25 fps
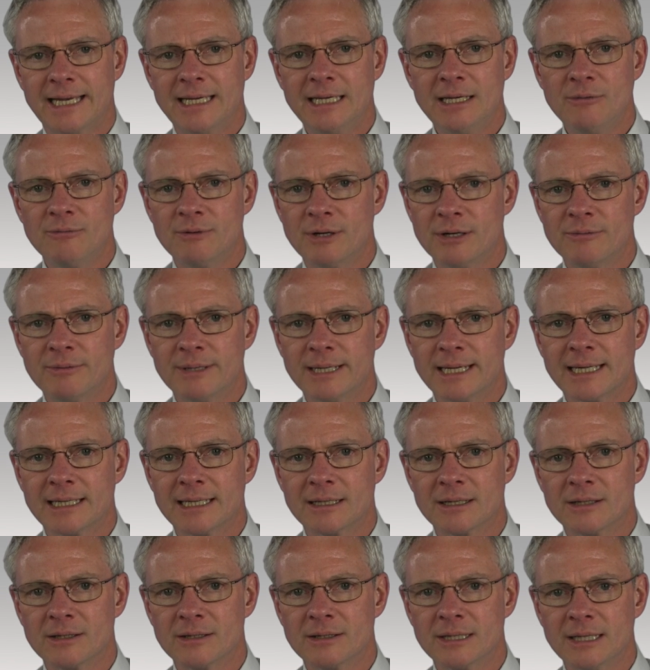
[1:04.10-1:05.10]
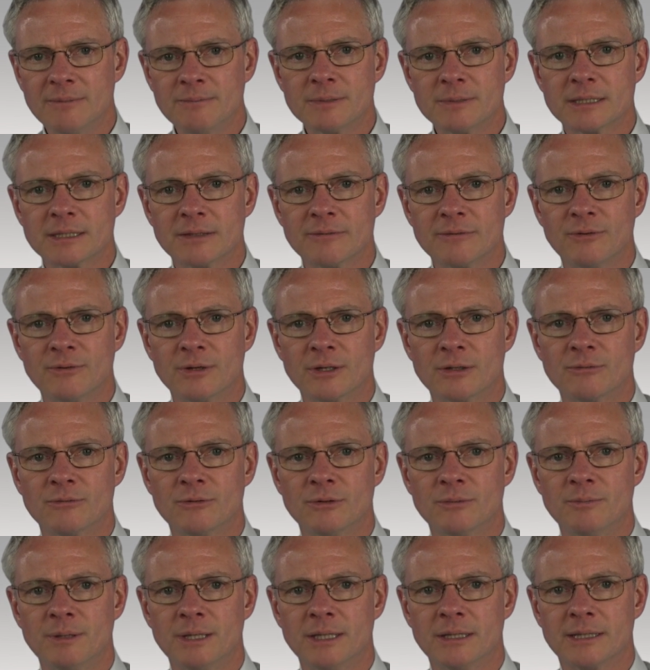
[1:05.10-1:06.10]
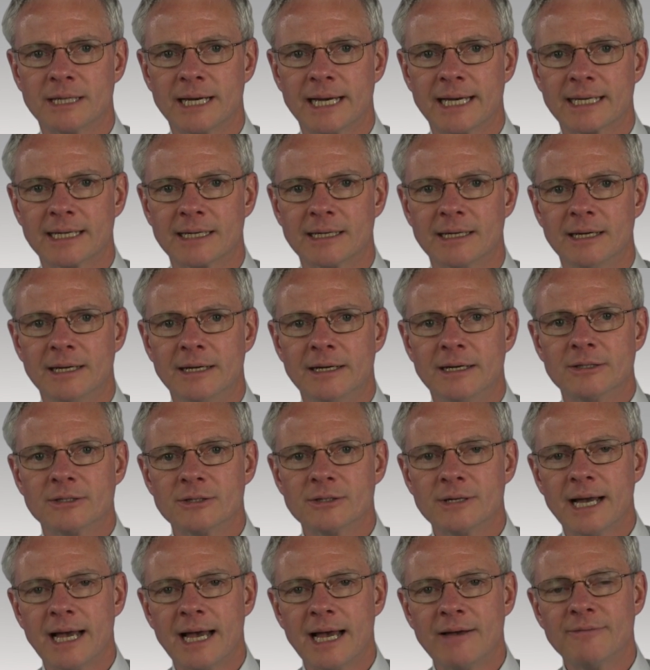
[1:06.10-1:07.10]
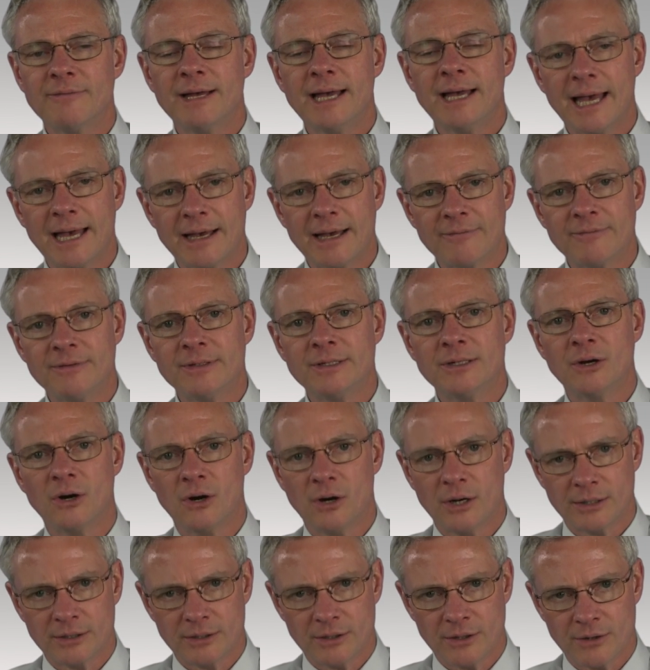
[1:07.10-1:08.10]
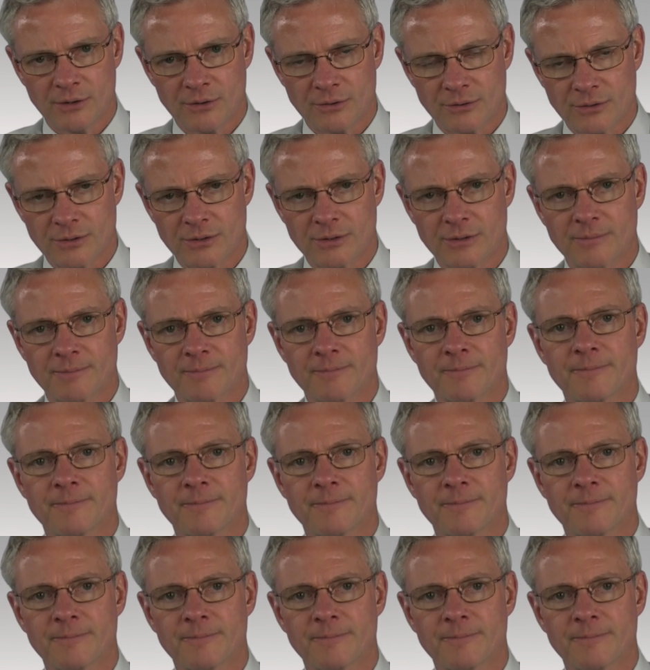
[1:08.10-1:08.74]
anywhere, we get a glimpse of what it would be like to have a heaven on earth.